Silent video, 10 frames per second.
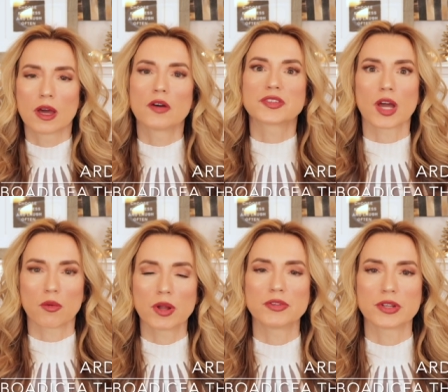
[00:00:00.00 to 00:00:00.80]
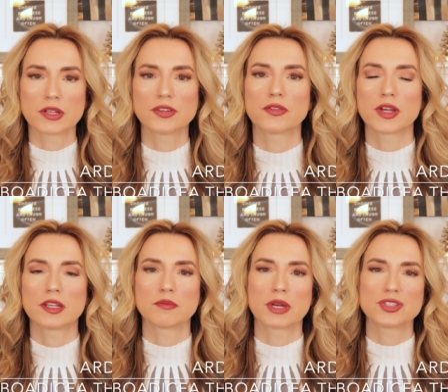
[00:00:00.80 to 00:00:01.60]
Oh, it's got rose in it too, if I
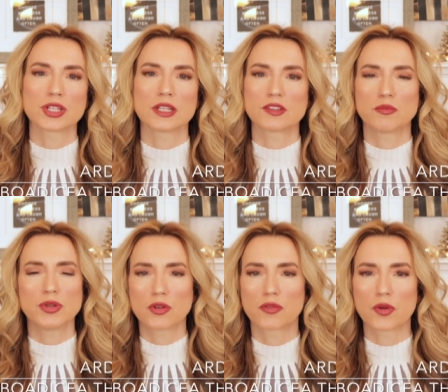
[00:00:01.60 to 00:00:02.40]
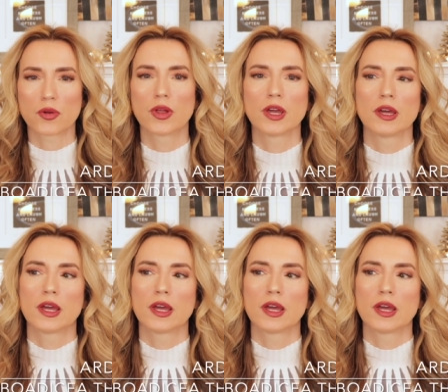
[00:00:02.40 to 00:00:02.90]
didn't mention it. It's a beautiful,